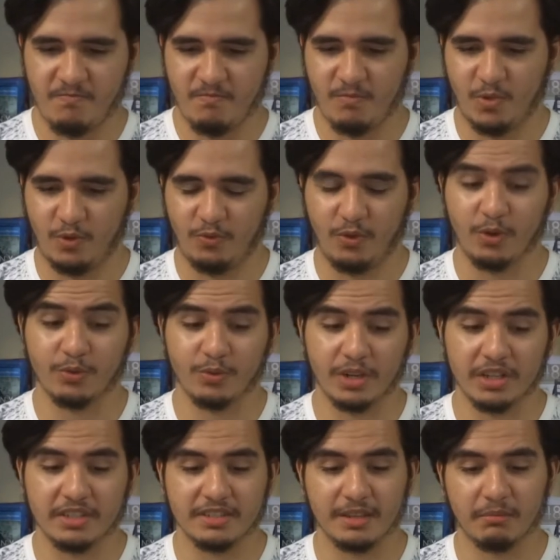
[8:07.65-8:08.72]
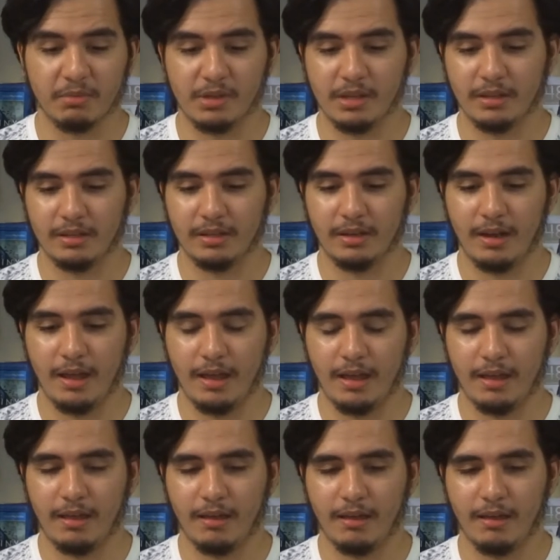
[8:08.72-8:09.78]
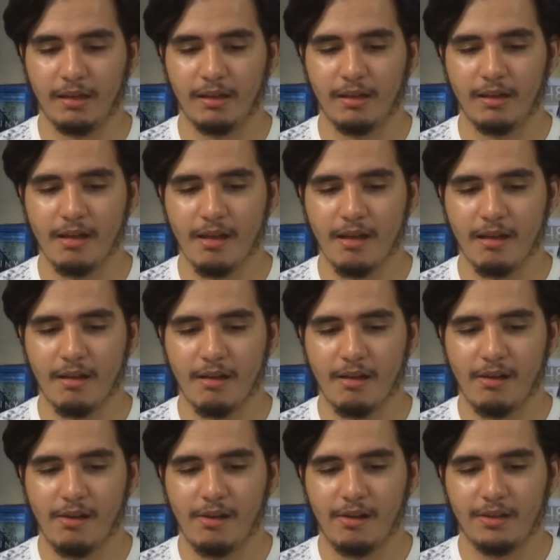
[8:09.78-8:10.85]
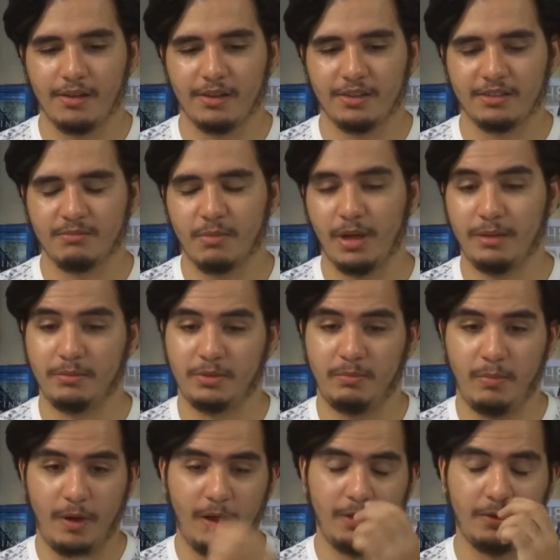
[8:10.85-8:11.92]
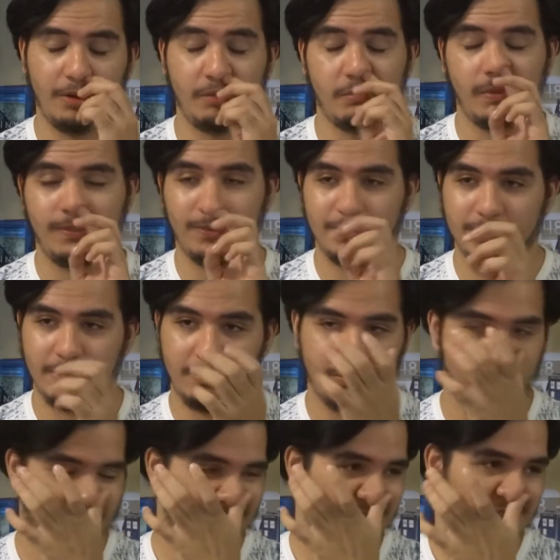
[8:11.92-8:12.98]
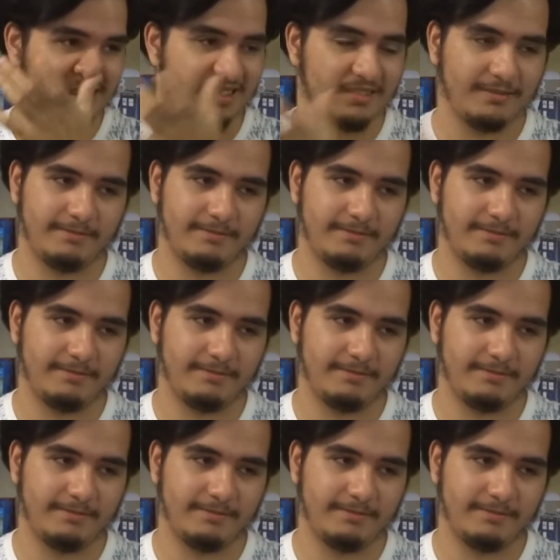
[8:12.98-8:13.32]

My phone rings, I'm thinking, hey, his mom's bothering me for some reason.